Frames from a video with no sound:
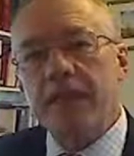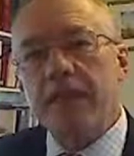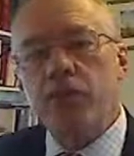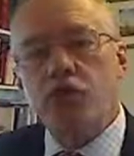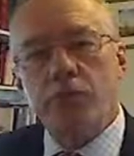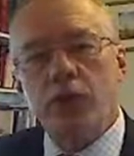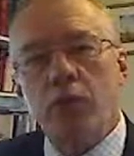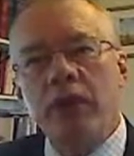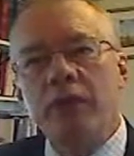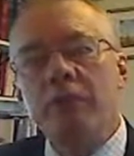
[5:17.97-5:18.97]
It should be
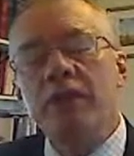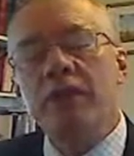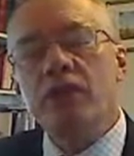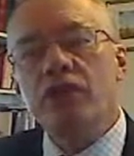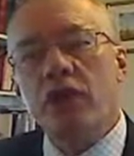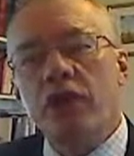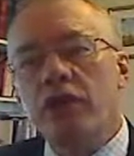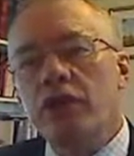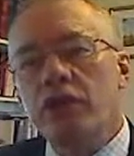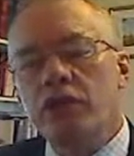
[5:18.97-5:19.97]
written so that
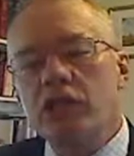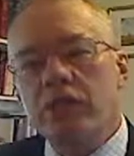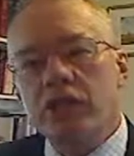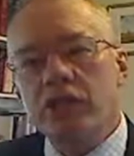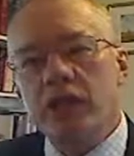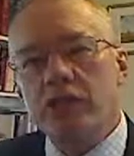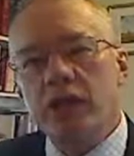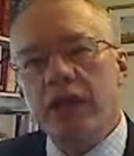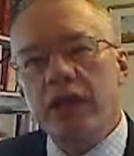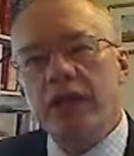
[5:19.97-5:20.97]
a non-specialist
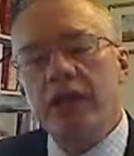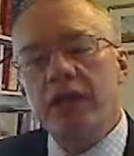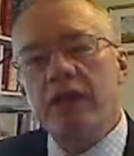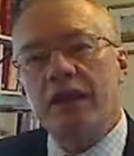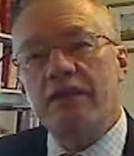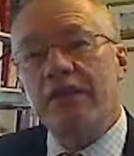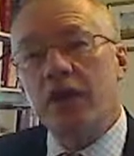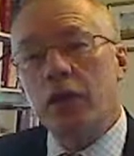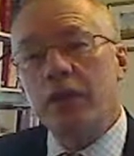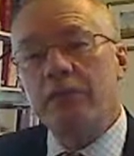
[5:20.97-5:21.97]
reader can
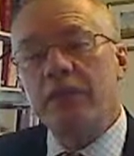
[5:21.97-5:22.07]
follow it,